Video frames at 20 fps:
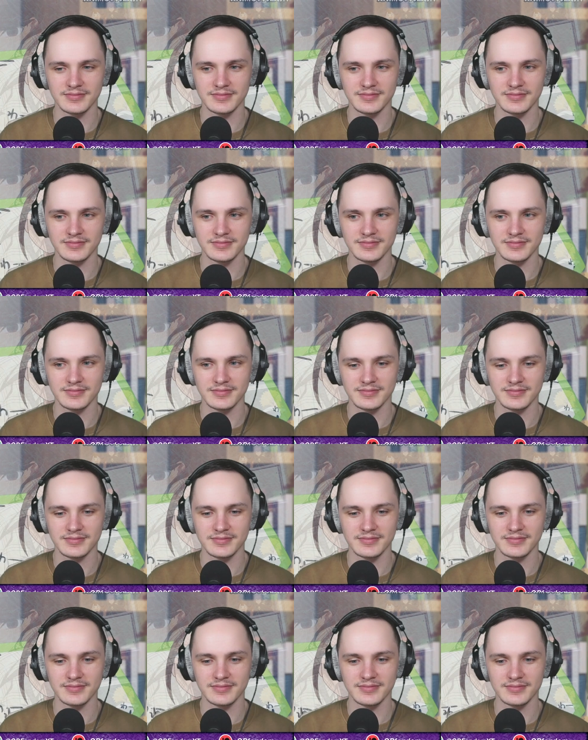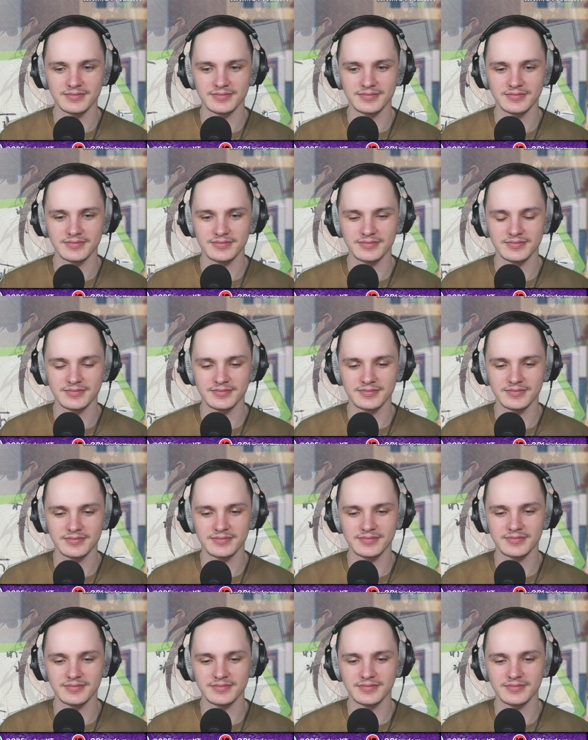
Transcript: No one is speaking in this clip.